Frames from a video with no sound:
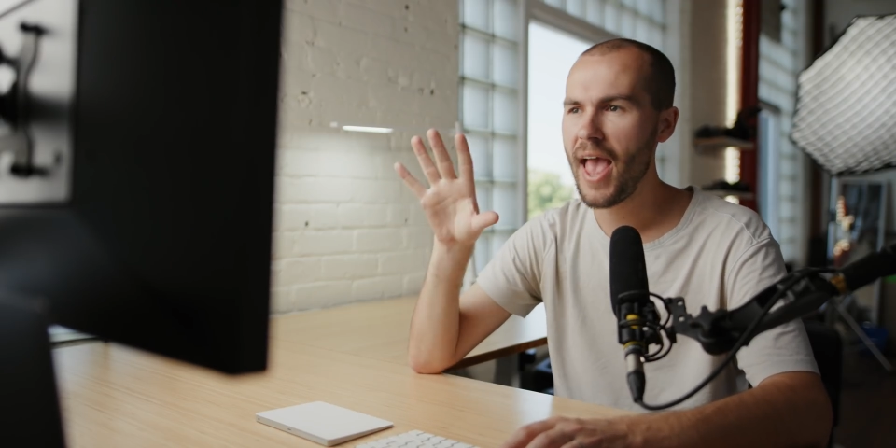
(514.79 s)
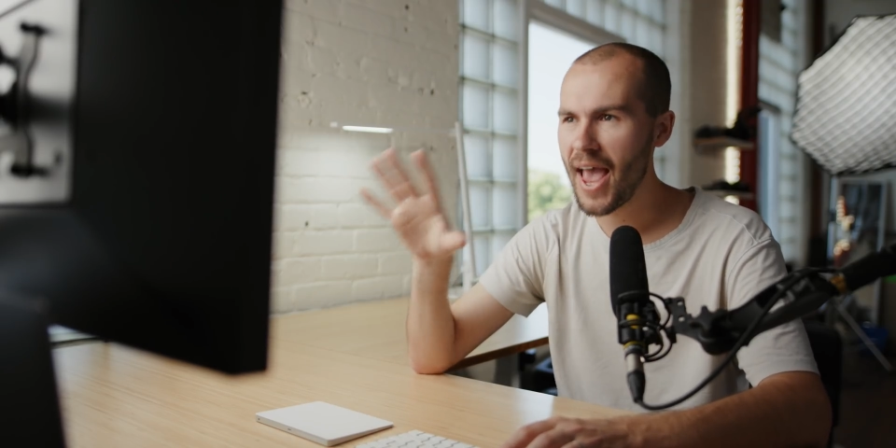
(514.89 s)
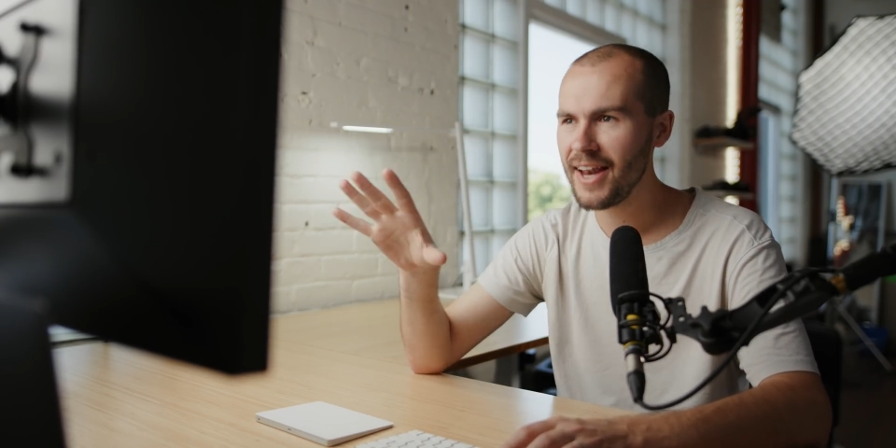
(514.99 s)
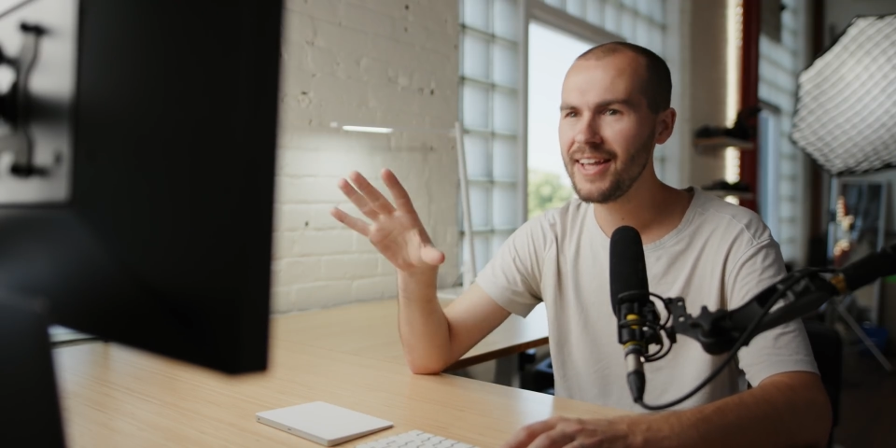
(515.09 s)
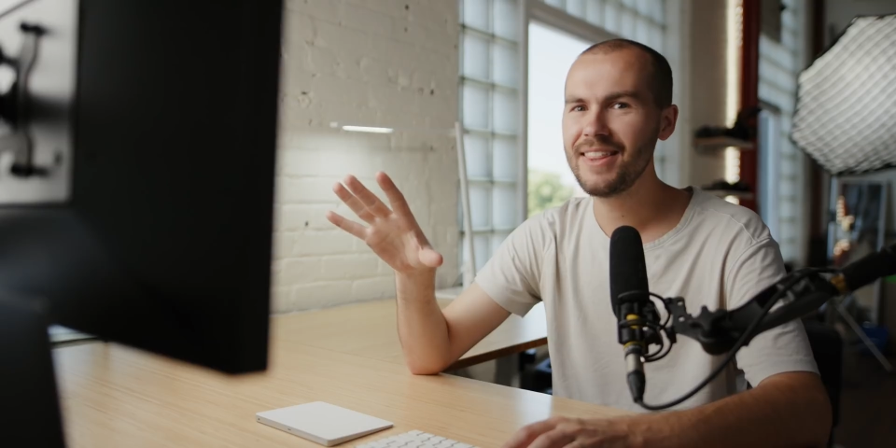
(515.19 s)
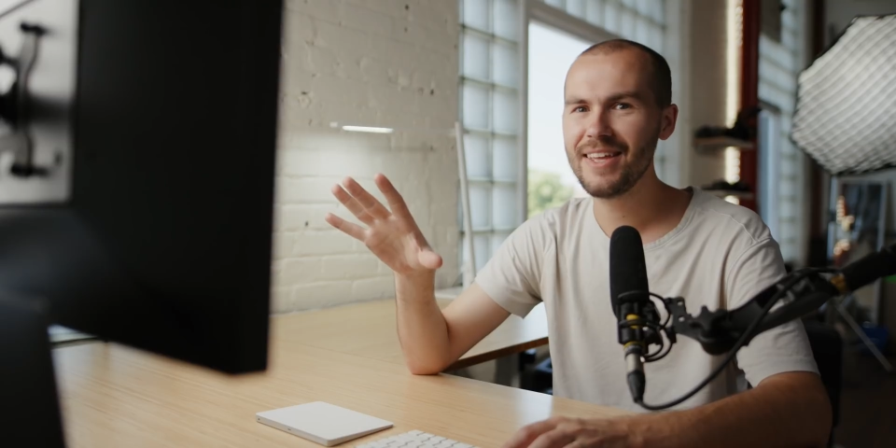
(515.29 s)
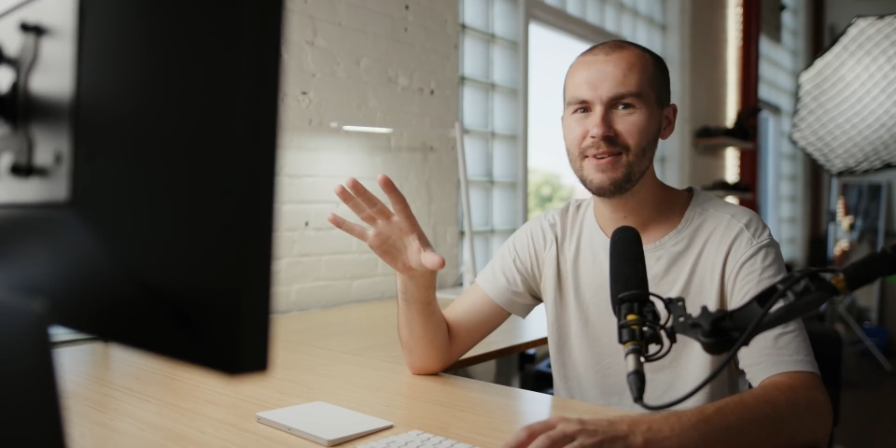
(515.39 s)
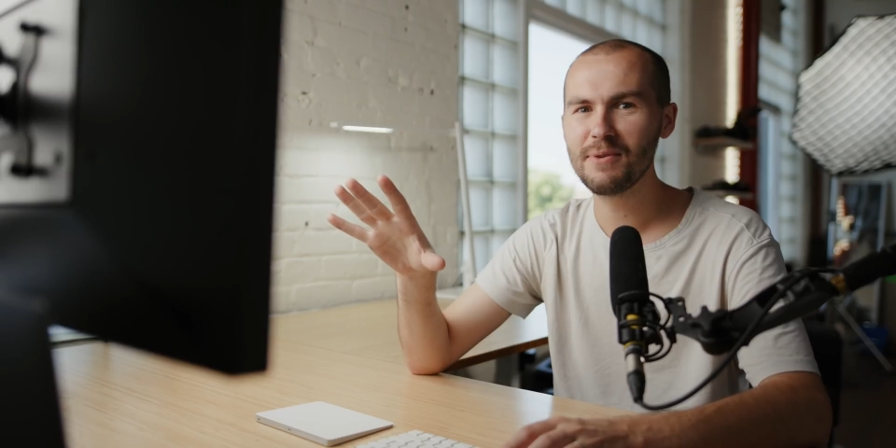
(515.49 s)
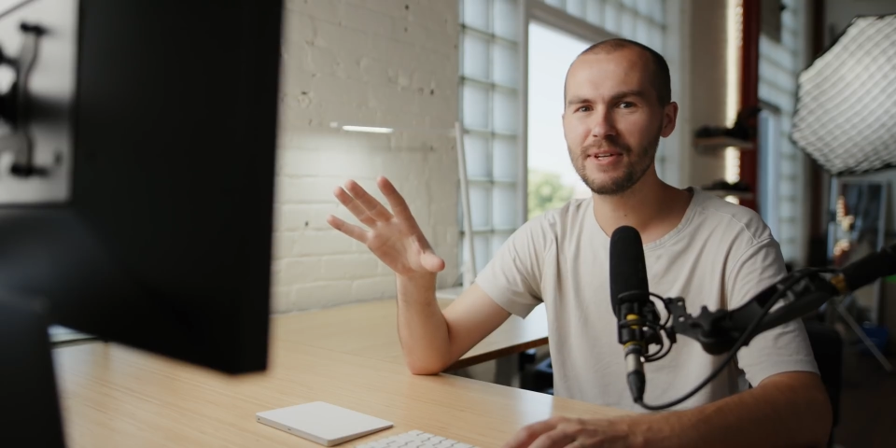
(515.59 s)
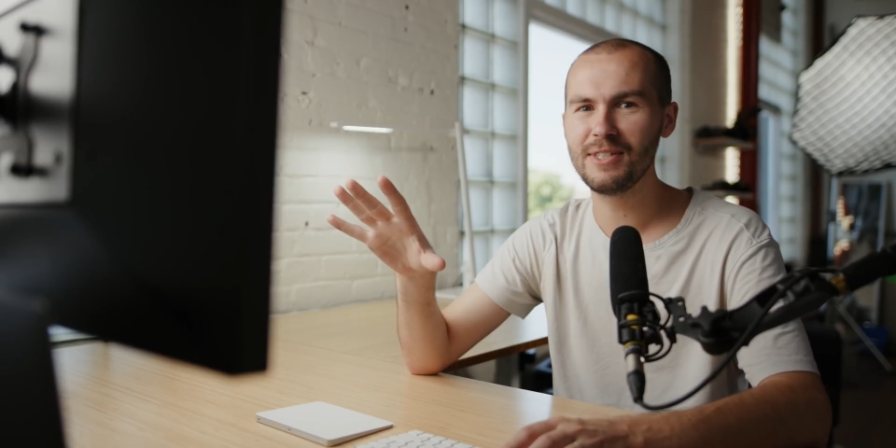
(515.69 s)
anything
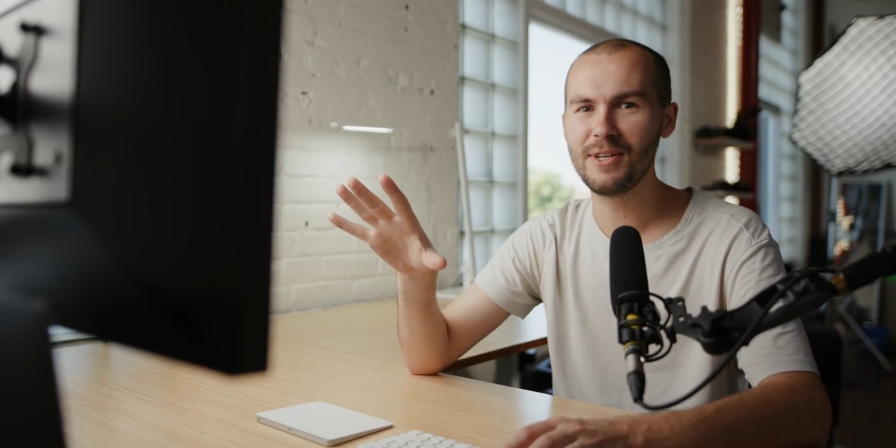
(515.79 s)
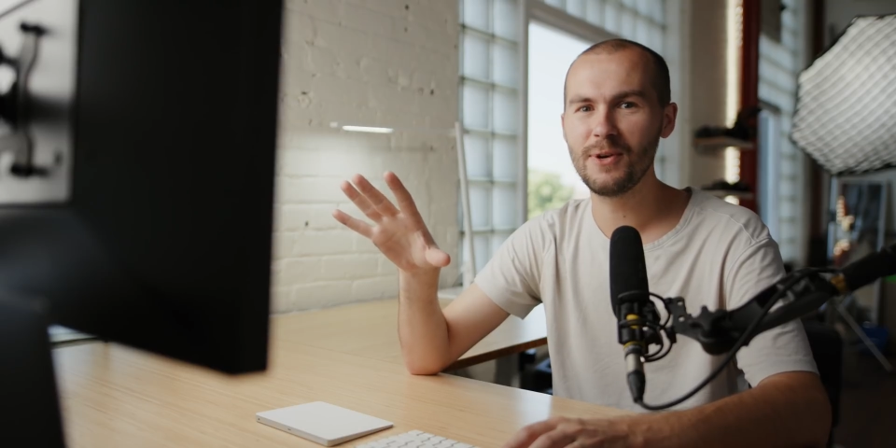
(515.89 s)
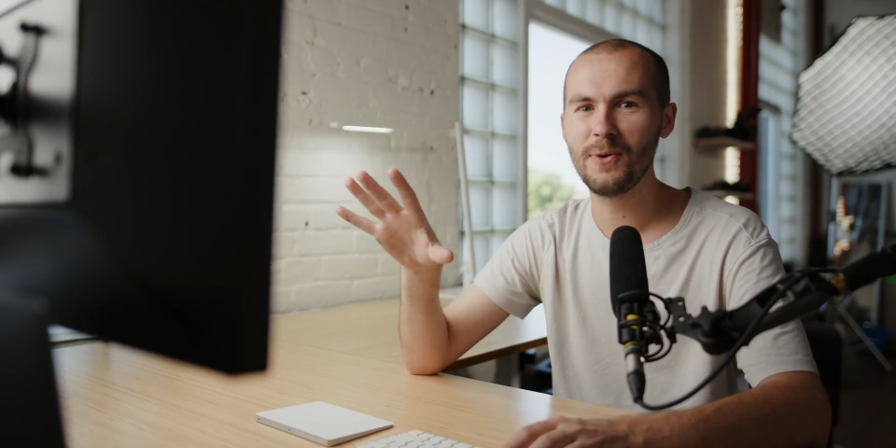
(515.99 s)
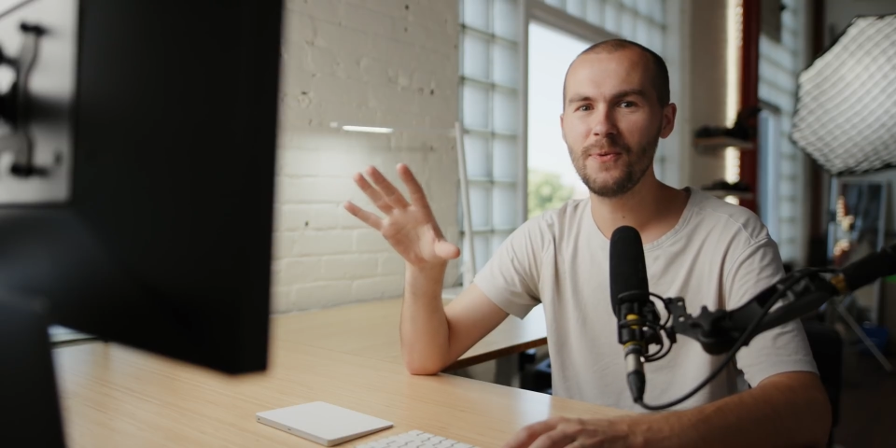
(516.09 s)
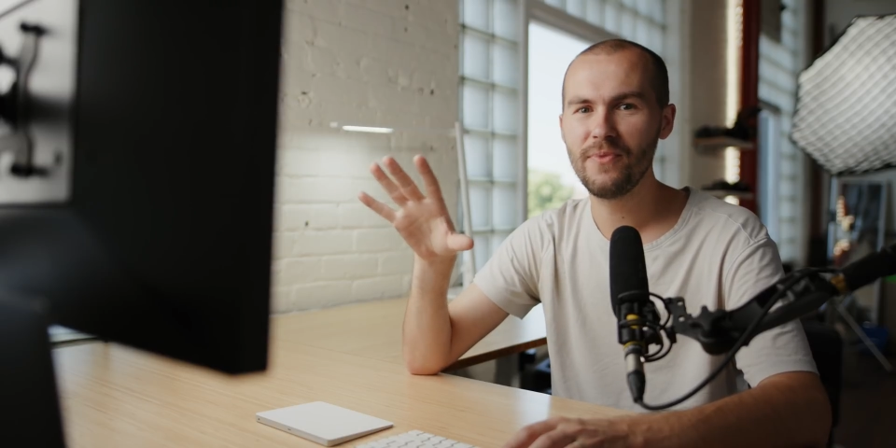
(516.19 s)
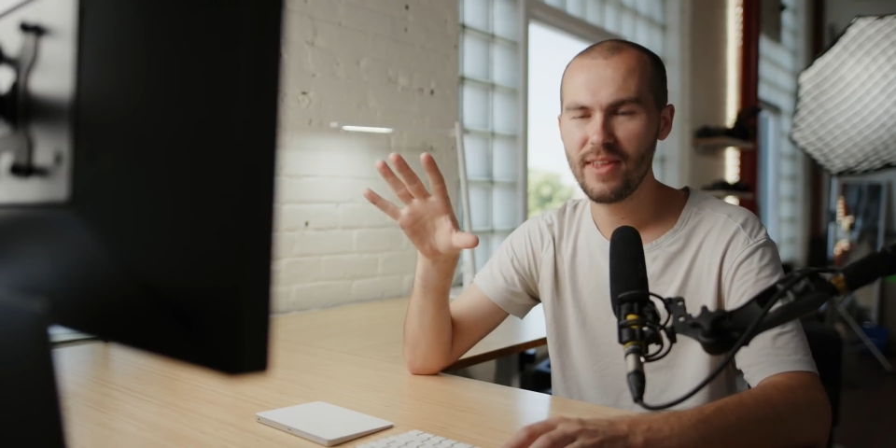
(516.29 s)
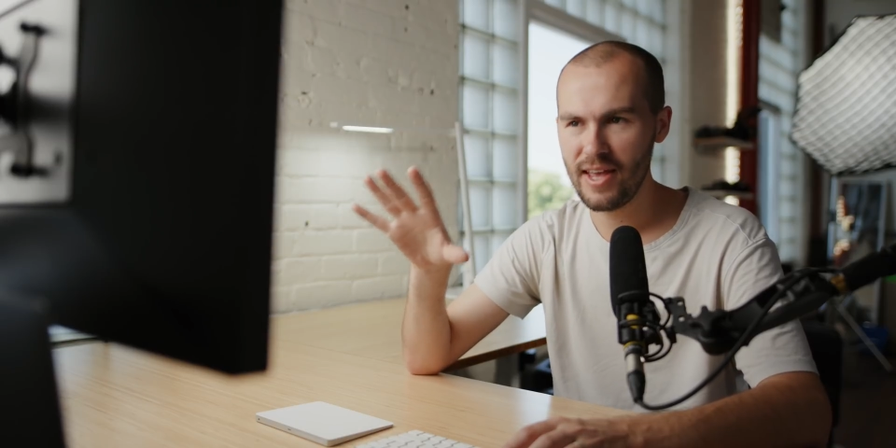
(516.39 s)
you can do